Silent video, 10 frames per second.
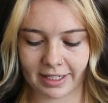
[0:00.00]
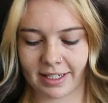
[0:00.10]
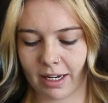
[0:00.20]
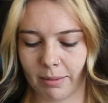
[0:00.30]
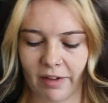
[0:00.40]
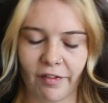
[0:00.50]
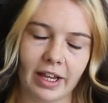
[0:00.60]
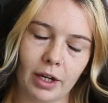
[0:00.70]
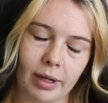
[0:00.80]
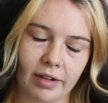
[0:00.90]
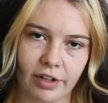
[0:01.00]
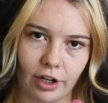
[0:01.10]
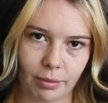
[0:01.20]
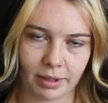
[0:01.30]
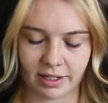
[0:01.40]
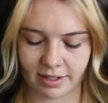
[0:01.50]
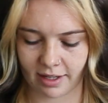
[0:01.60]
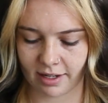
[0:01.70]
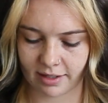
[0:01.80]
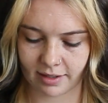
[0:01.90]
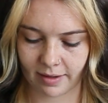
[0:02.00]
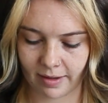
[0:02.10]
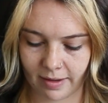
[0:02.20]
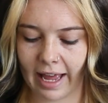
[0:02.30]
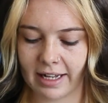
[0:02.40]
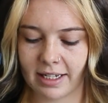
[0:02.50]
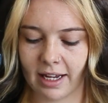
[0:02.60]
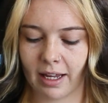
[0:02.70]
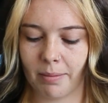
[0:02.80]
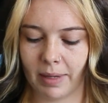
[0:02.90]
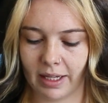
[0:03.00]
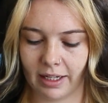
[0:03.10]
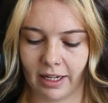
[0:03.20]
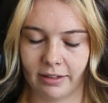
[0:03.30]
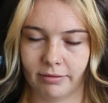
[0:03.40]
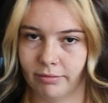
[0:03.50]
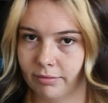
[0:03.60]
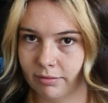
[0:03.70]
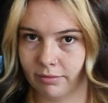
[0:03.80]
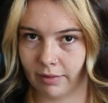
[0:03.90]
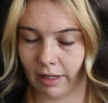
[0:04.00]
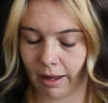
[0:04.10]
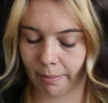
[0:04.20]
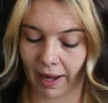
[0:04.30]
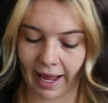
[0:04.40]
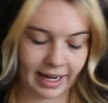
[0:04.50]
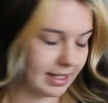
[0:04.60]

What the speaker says: This is going to be a fairly quick video because of this. Enter Chameleon by A